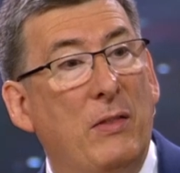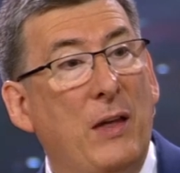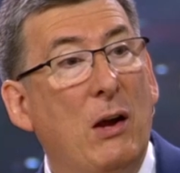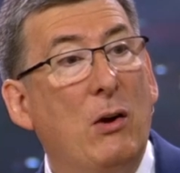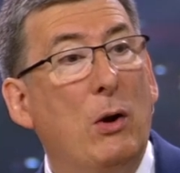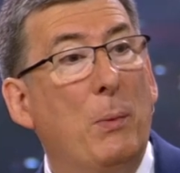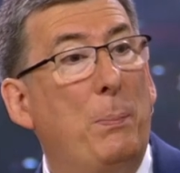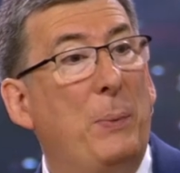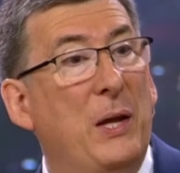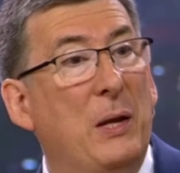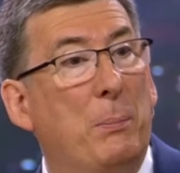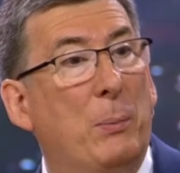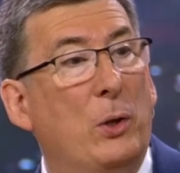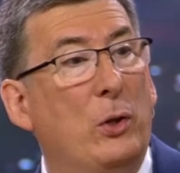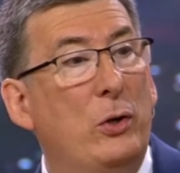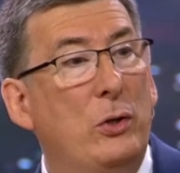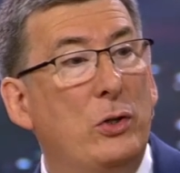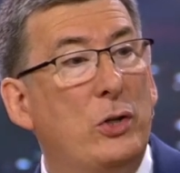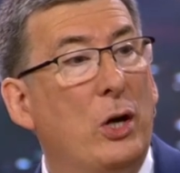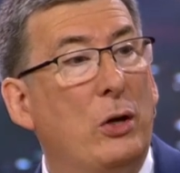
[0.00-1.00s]
there are
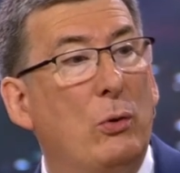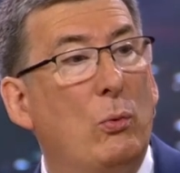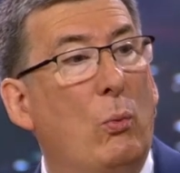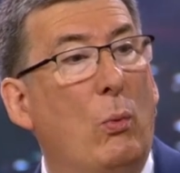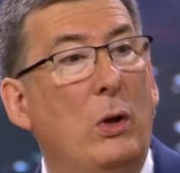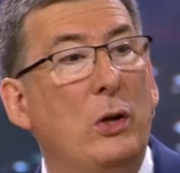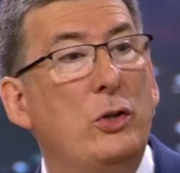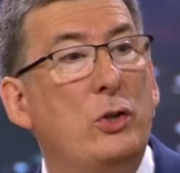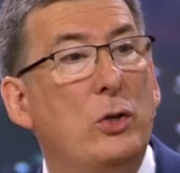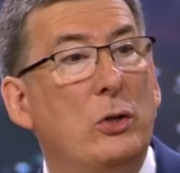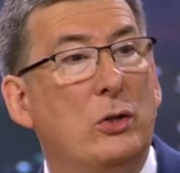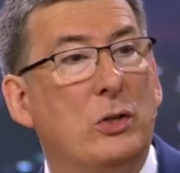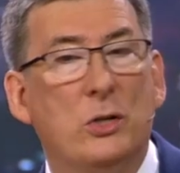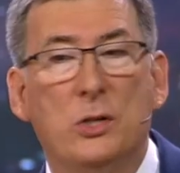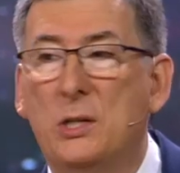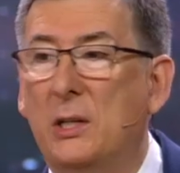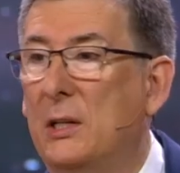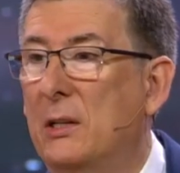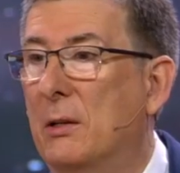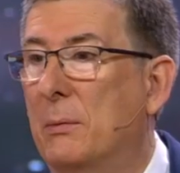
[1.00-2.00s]
people who don't want you to
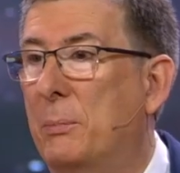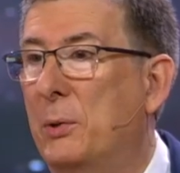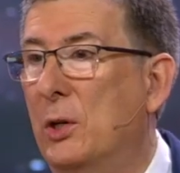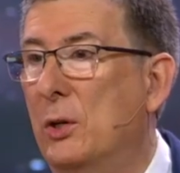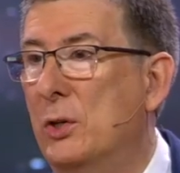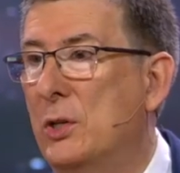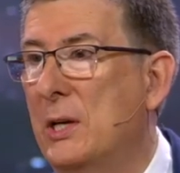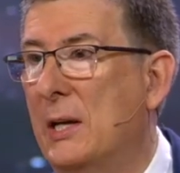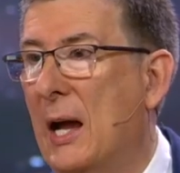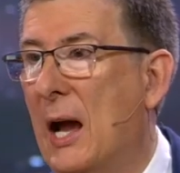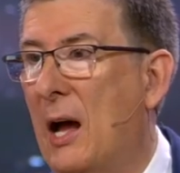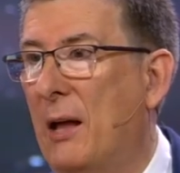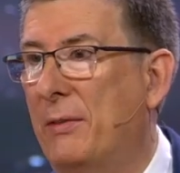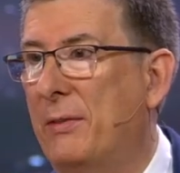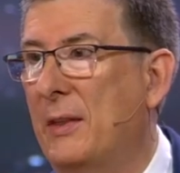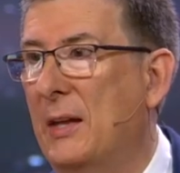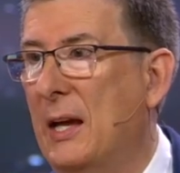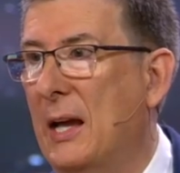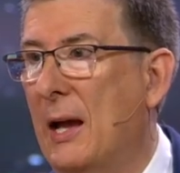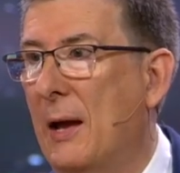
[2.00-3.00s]
see the beauty out
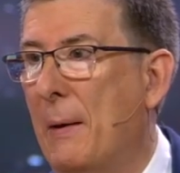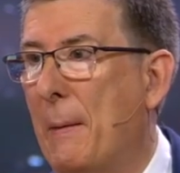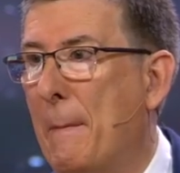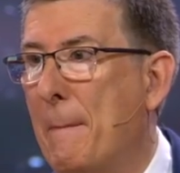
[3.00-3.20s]
there.